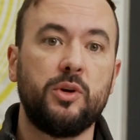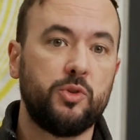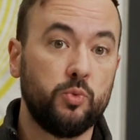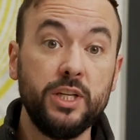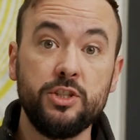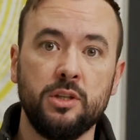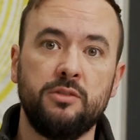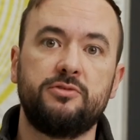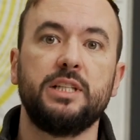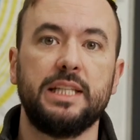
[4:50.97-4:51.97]
throughout the region
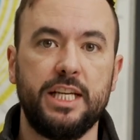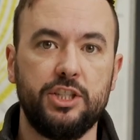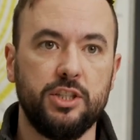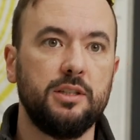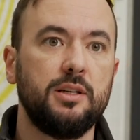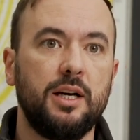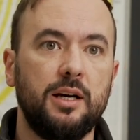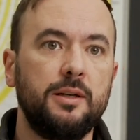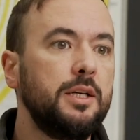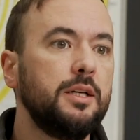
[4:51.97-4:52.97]
of Galatia.